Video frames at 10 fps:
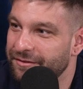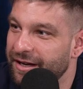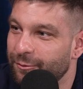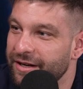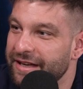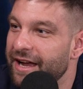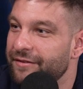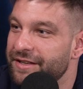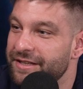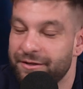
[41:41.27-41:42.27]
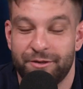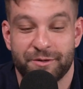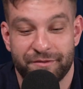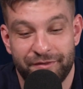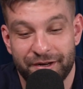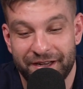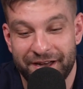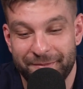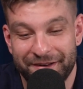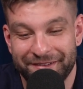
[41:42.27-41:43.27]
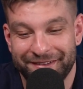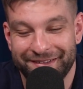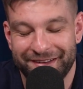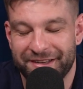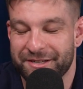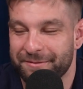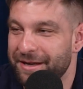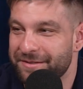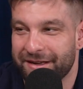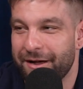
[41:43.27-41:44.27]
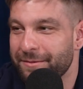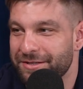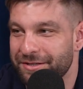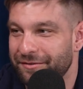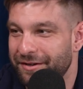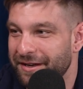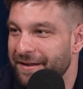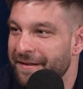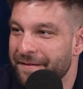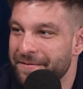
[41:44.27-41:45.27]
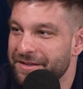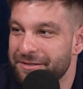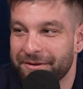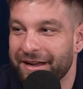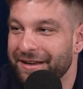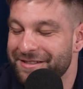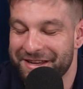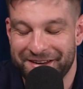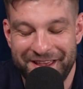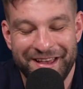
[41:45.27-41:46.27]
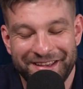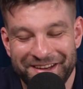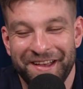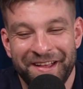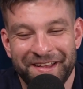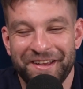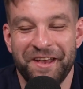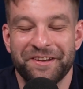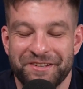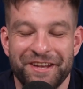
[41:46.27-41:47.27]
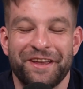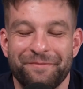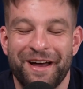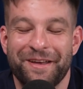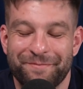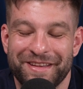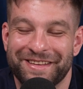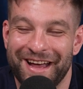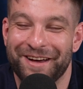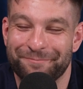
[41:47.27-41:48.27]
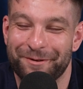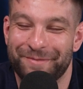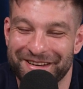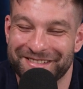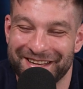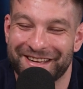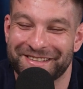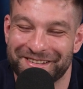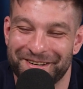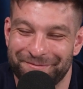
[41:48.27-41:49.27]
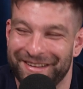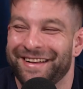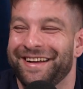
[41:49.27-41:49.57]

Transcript: Like one guy there was a funny comment. Like sometimes the comment's so funny. Some guy said, she might be down, but my dick is up.